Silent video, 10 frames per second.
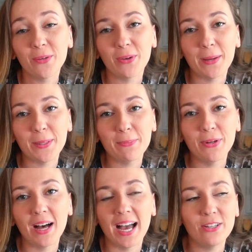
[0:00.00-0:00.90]
up, rad
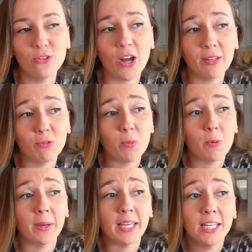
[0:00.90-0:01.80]
people? I do not even
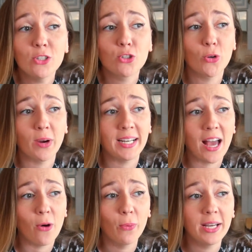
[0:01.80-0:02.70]
remember my intro right
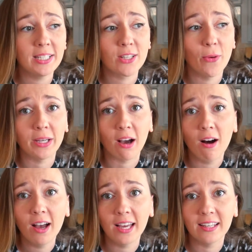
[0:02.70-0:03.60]
now. What is going
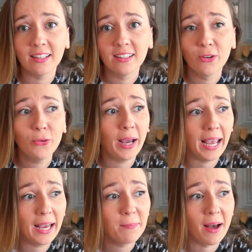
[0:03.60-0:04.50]
on? Who am